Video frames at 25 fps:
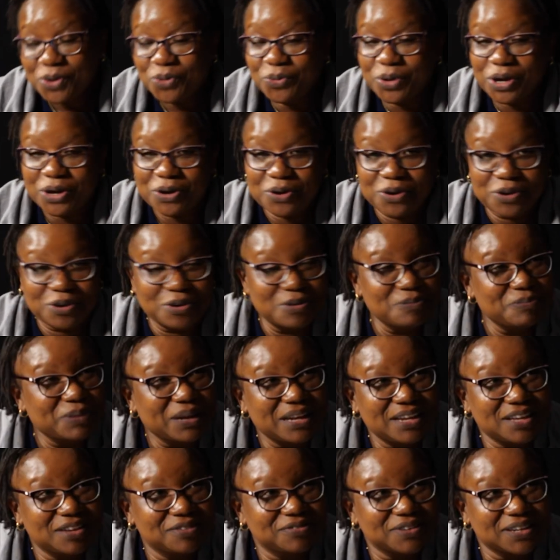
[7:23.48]
We couldn't
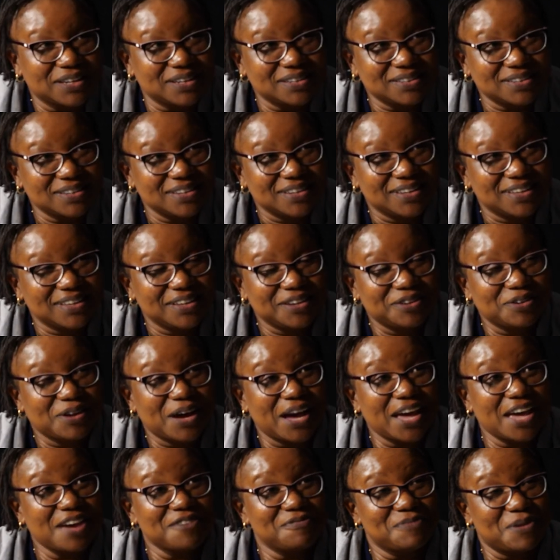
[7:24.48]
believe it. You know,
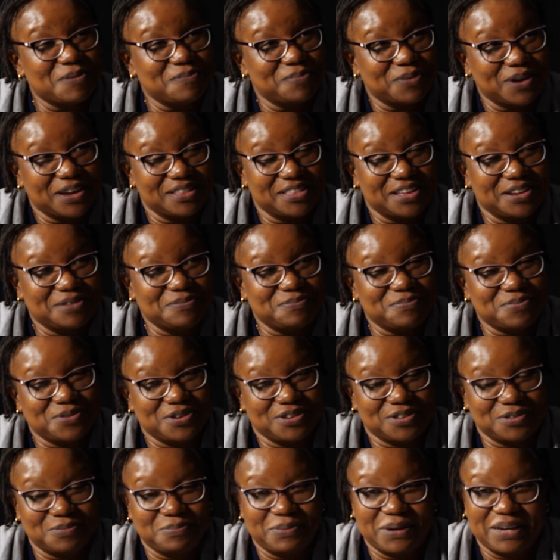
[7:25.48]
I have my brother in
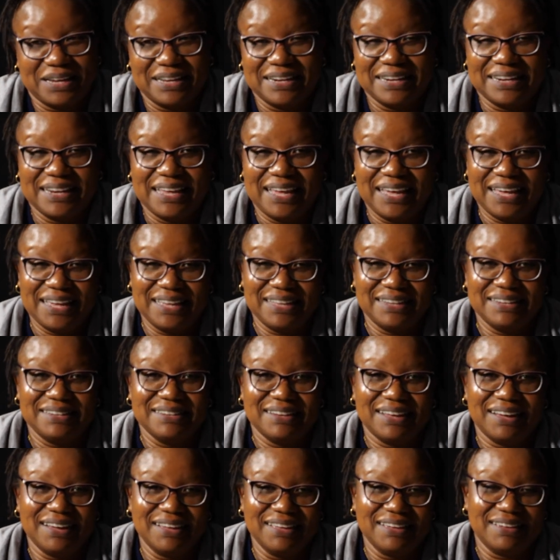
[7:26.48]
Brisbane
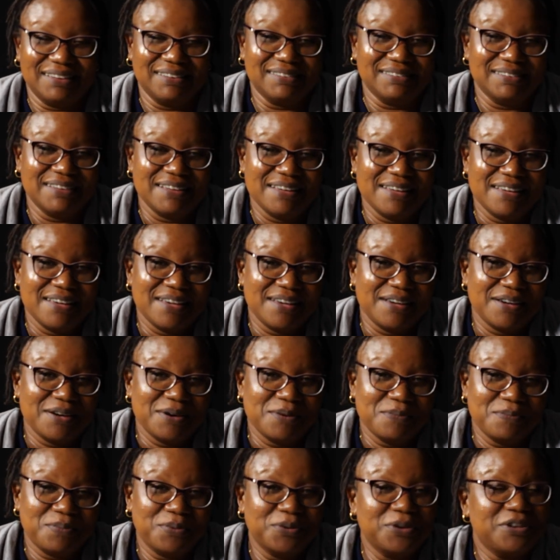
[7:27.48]
and I had
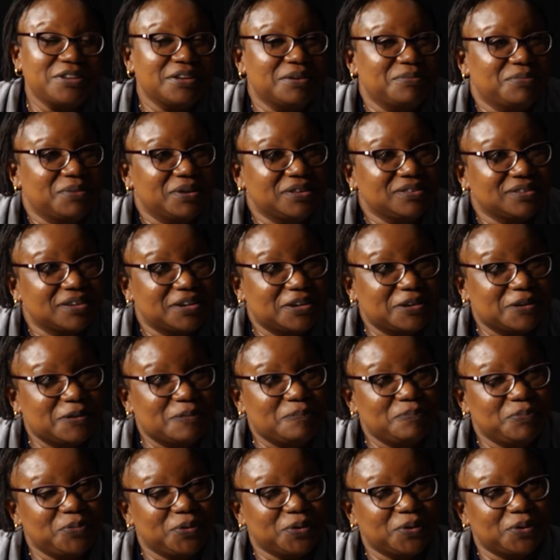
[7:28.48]
put him as
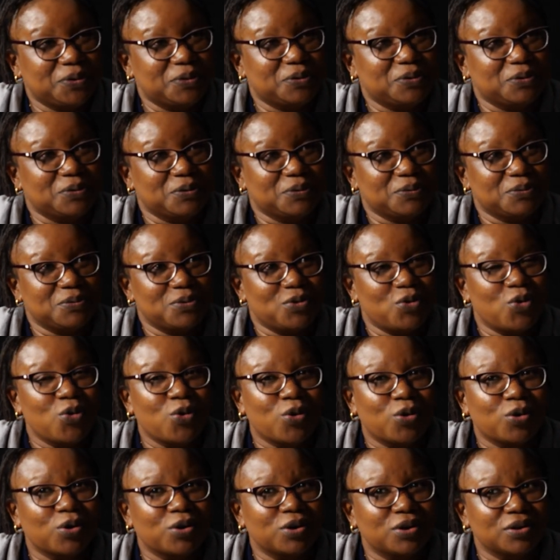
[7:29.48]
a, you know,
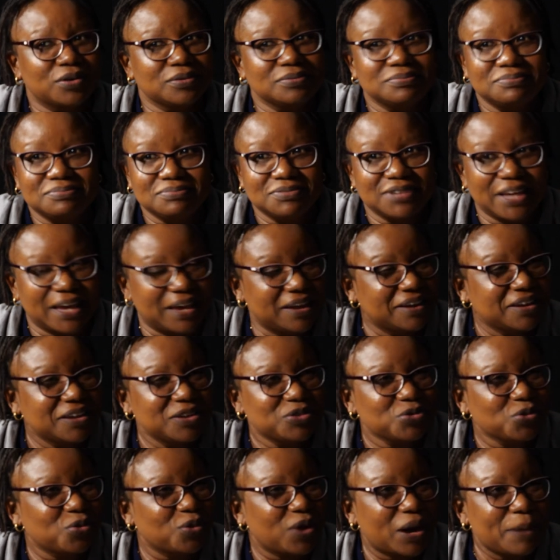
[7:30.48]
core
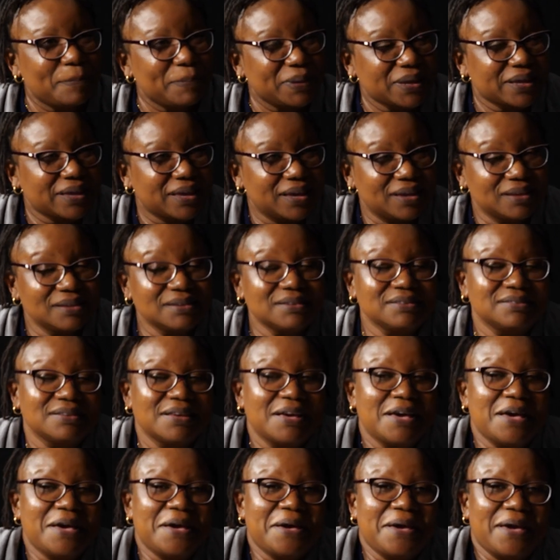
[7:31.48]
tenant or applicant. Yeah.
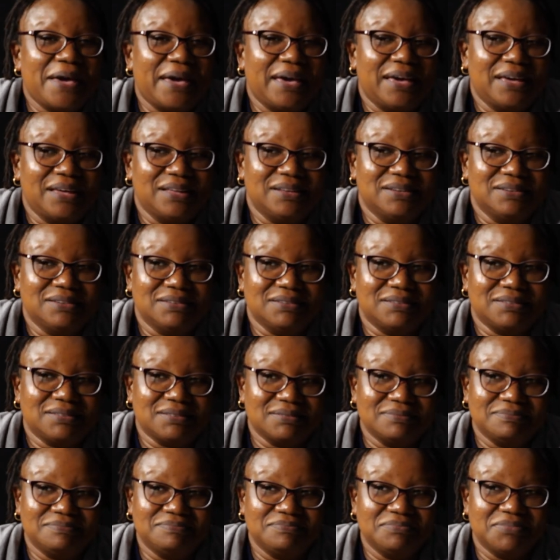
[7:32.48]

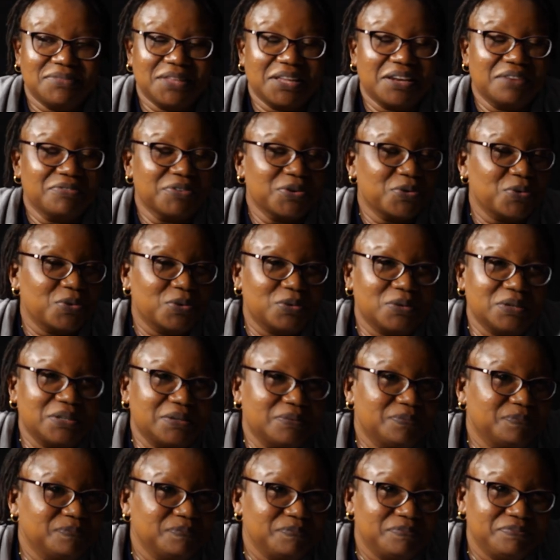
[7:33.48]
And they never called
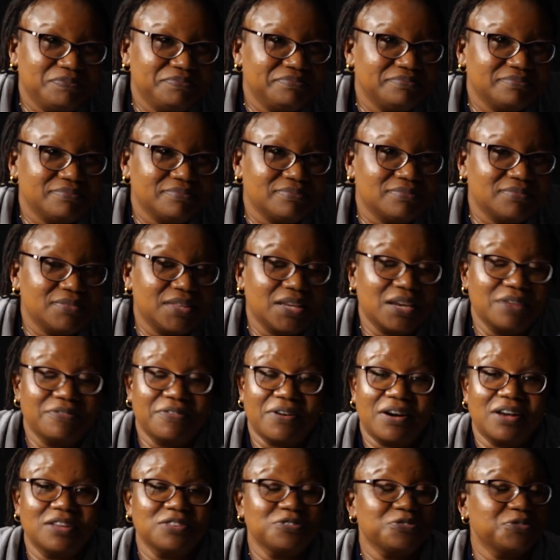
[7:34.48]
him. They
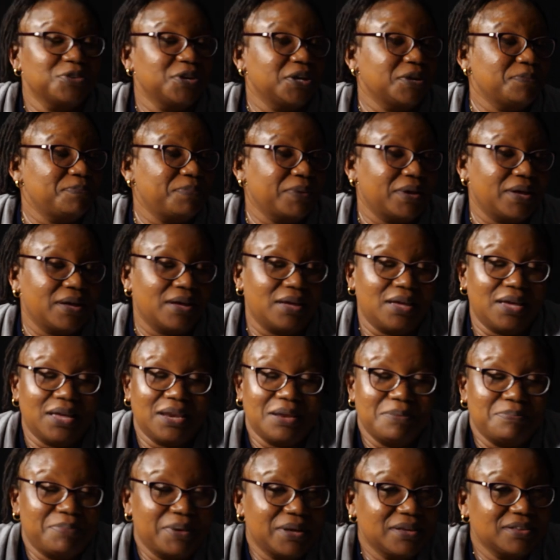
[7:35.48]
never asked for
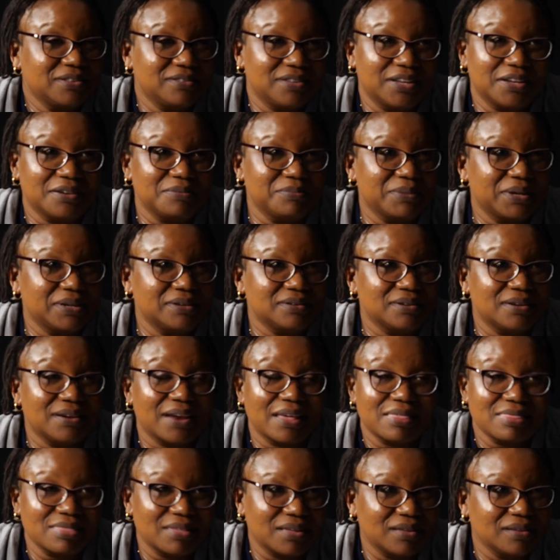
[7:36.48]
any bank statement,
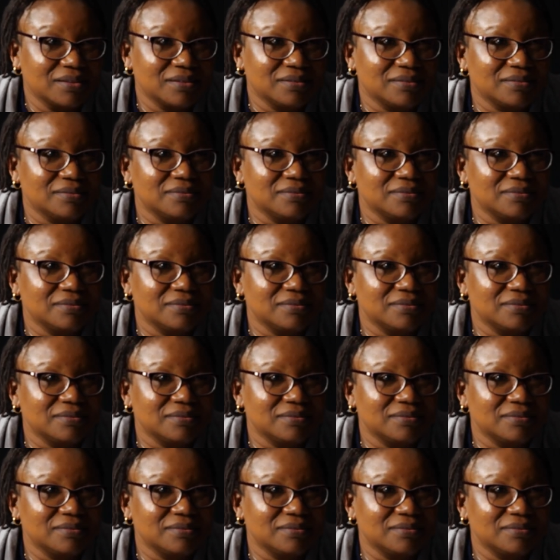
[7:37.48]
nothing.